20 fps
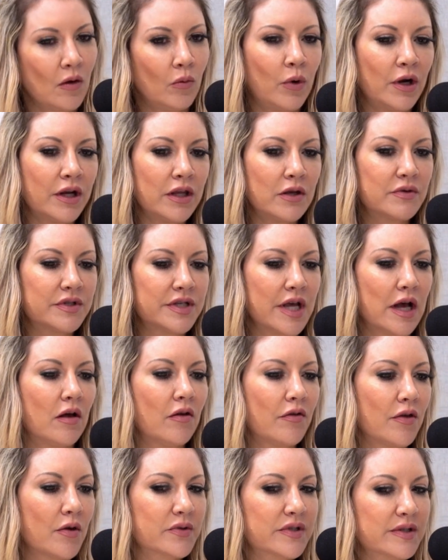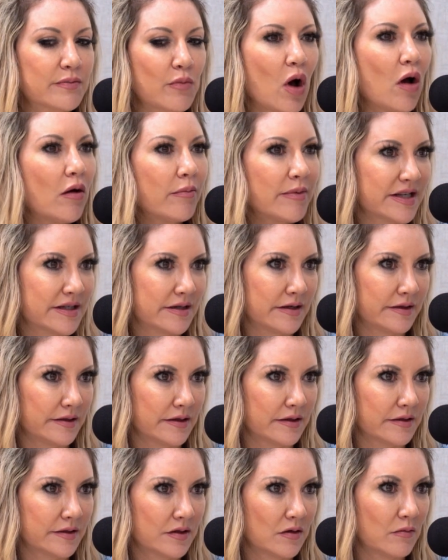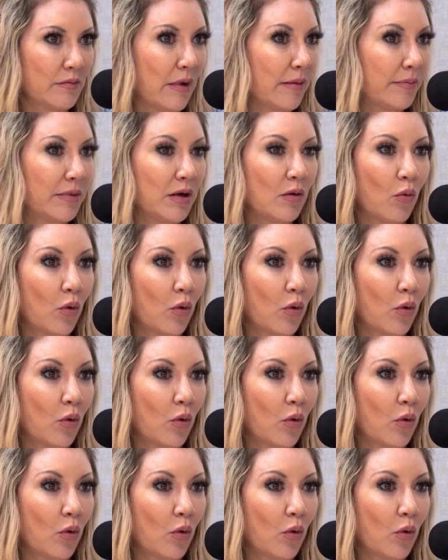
What do you tell those small businesses who might be